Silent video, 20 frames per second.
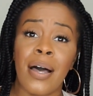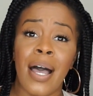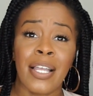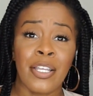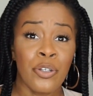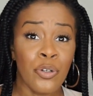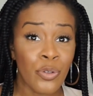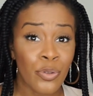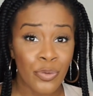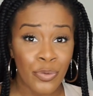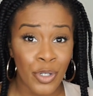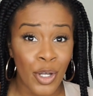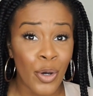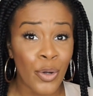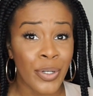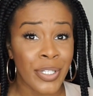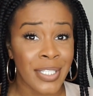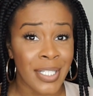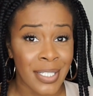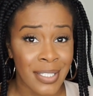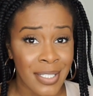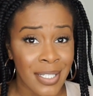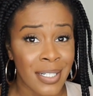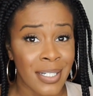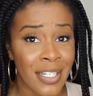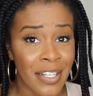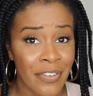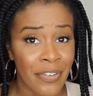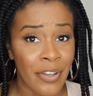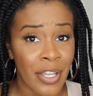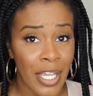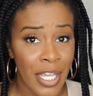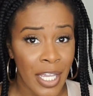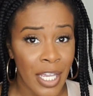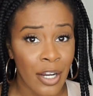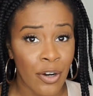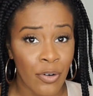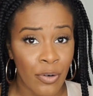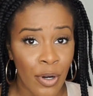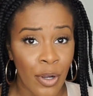you'll notice a
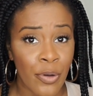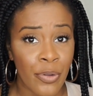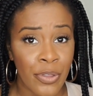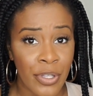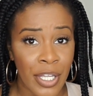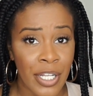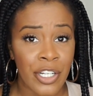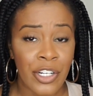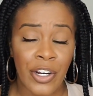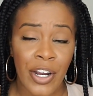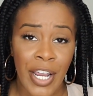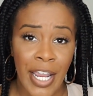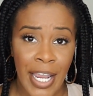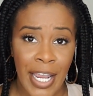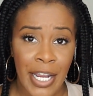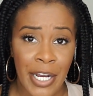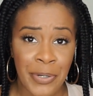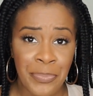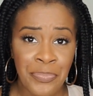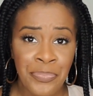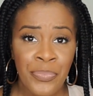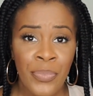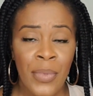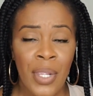significant growth in your hair.